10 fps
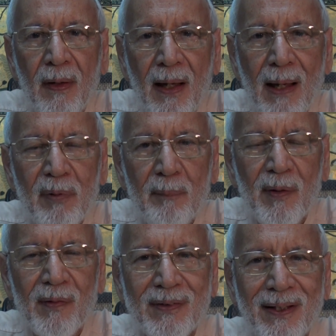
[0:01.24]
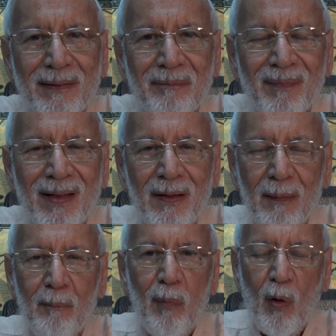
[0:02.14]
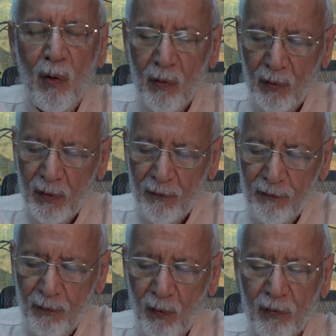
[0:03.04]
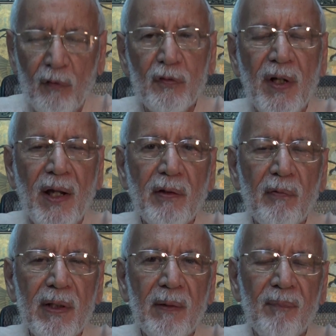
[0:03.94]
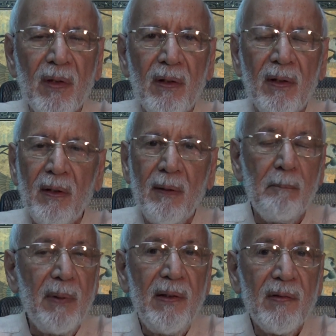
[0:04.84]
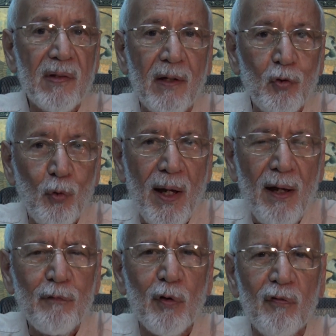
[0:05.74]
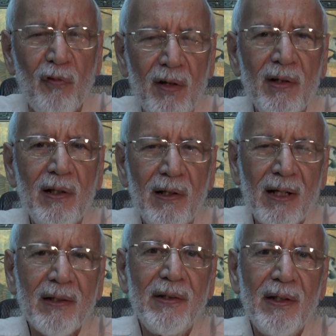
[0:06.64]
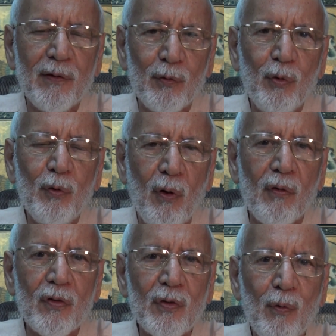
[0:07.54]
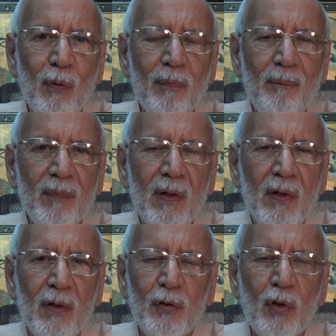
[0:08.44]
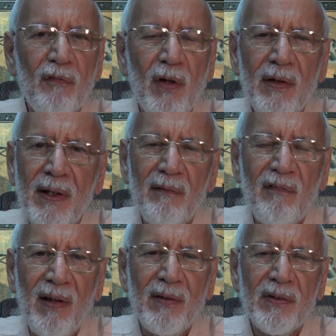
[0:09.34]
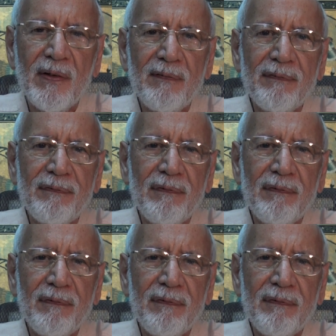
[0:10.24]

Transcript: Happy birthday. Born on the 4th of January means that you have a very lucky and good horoscope. You are very inventive.